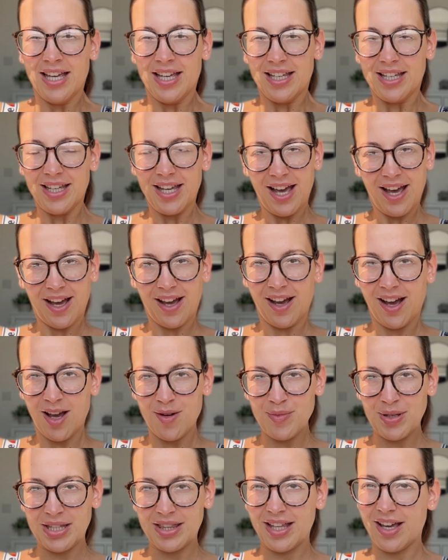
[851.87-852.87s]
yeah, I
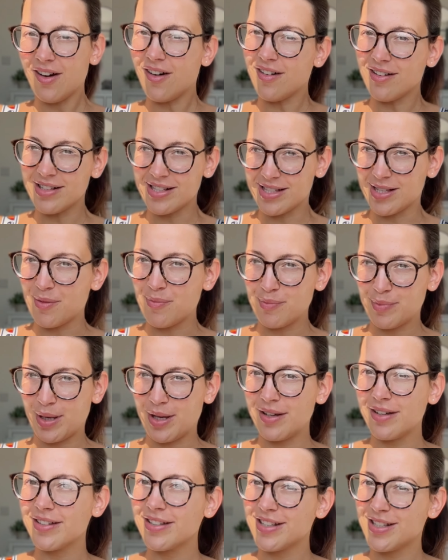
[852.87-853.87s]
mean, there are some
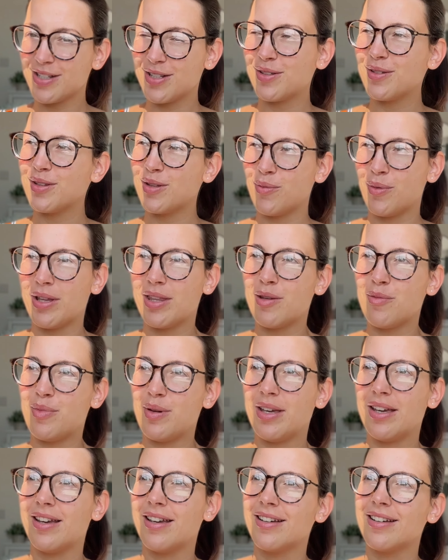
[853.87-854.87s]
perks to the weather
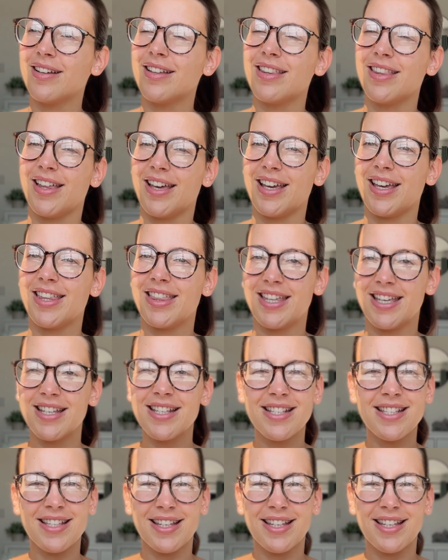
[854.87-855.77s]
being like this,